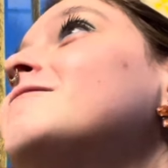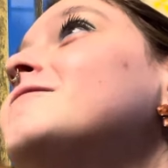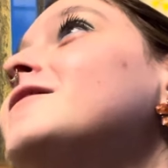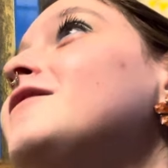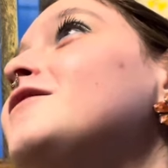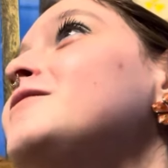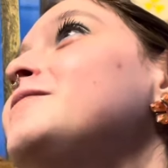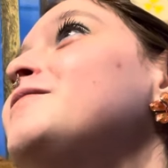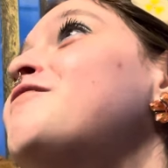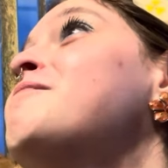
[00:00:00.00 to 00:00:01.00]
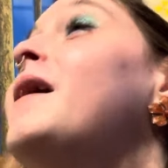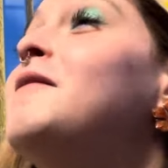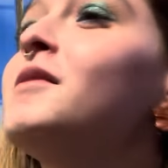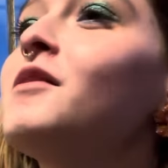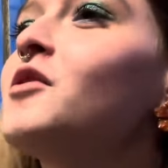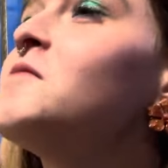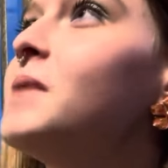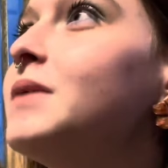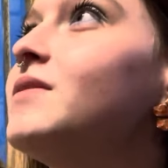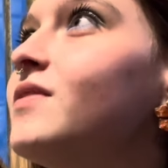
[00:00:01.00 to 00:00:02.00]
I'm gonna throw I'm gonna throw a
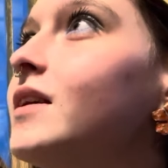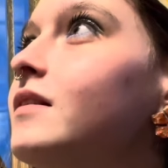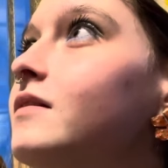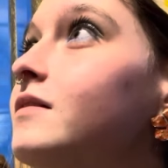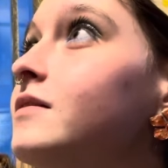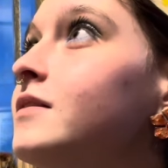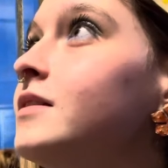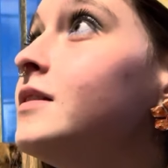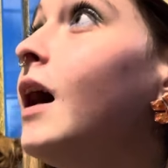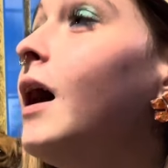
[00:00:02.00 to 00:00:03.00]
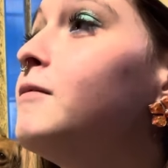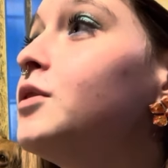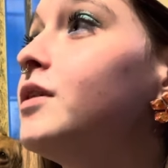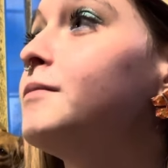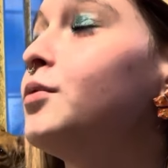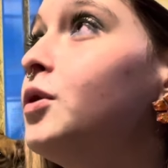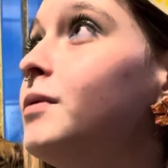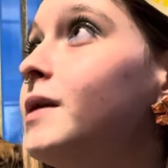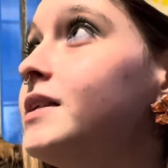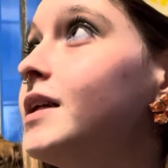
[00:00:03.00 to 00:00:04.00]
baby fit. I'm going to poop in
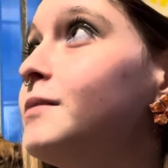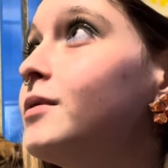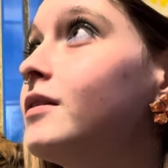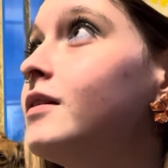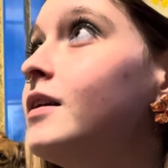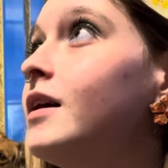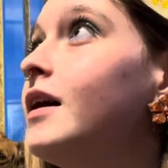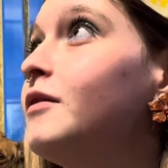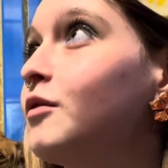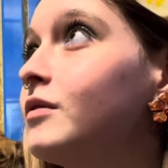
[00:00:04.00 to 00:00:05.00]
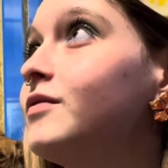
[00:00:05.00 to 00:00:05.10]
my diaper and throw it